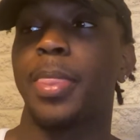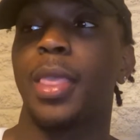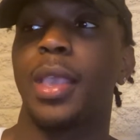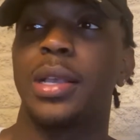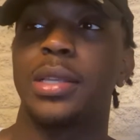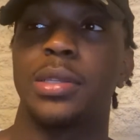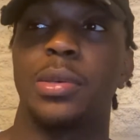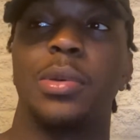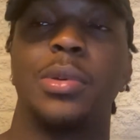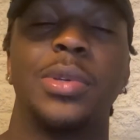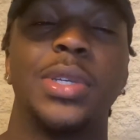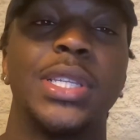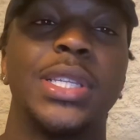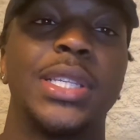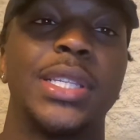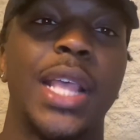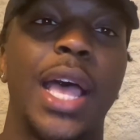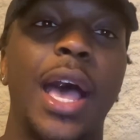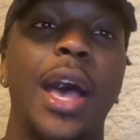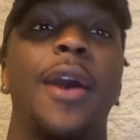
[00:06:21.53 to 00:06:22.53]
So when we
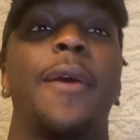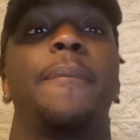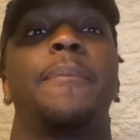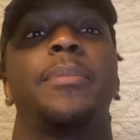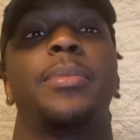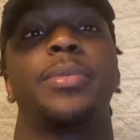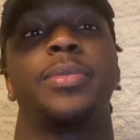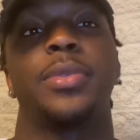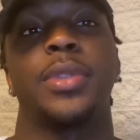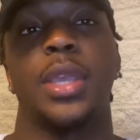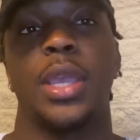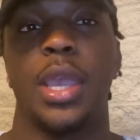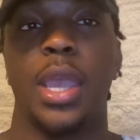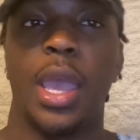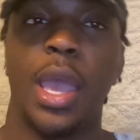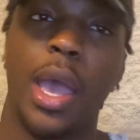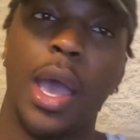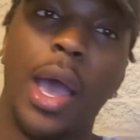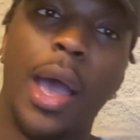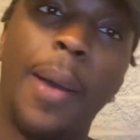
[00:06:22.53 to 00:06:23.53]
stop,
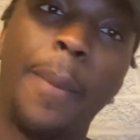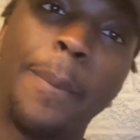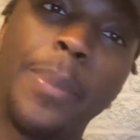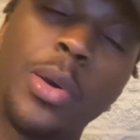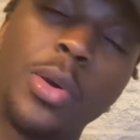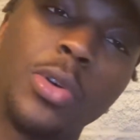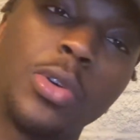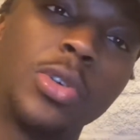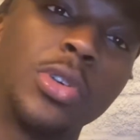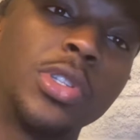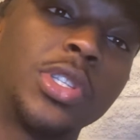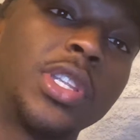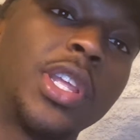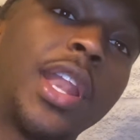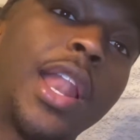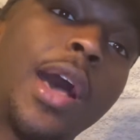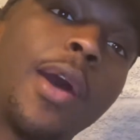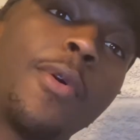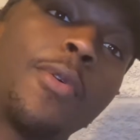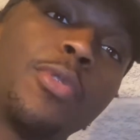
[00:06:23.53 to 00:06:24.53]
I pulls it
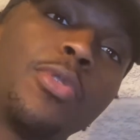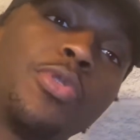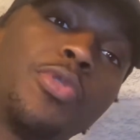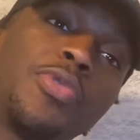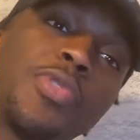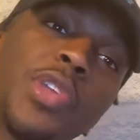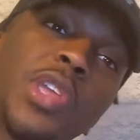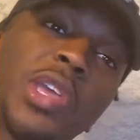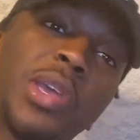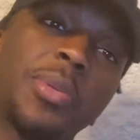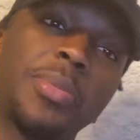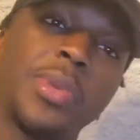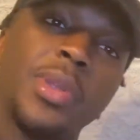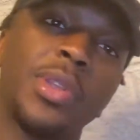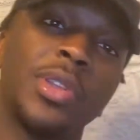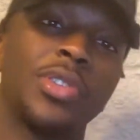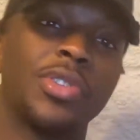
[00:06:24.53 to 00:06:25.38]
out, you feel me?